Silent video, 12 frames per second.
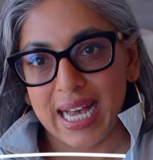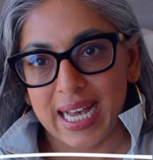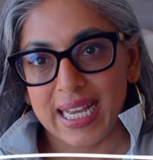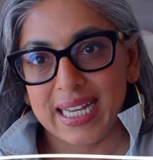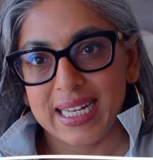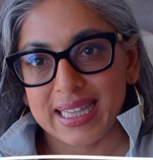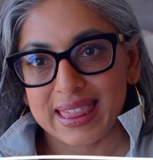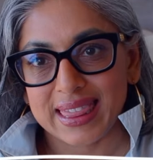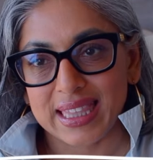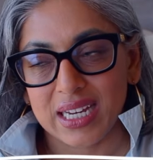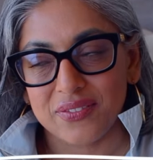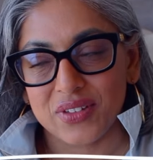I
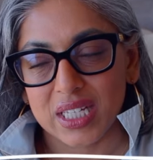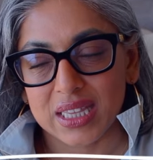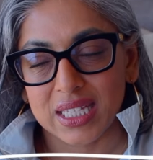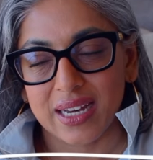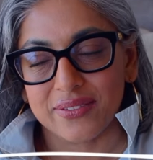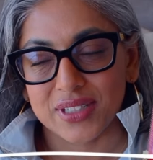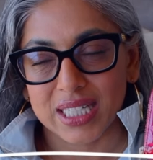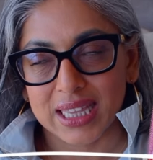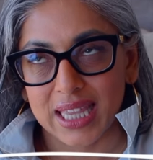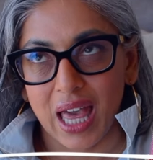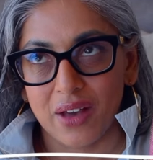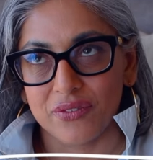love, love,
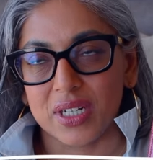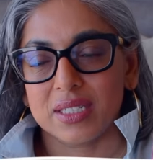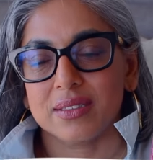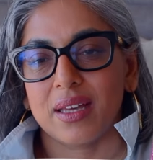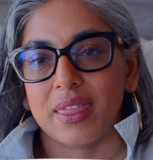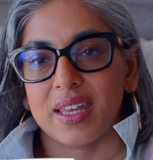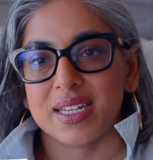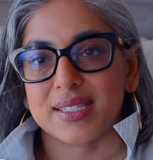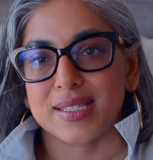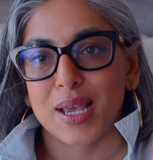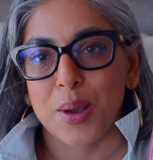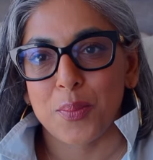love
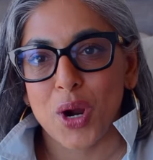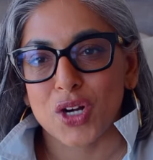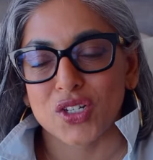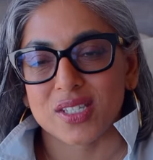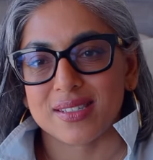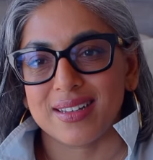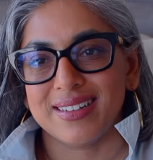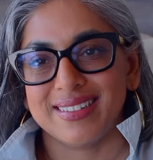this purse.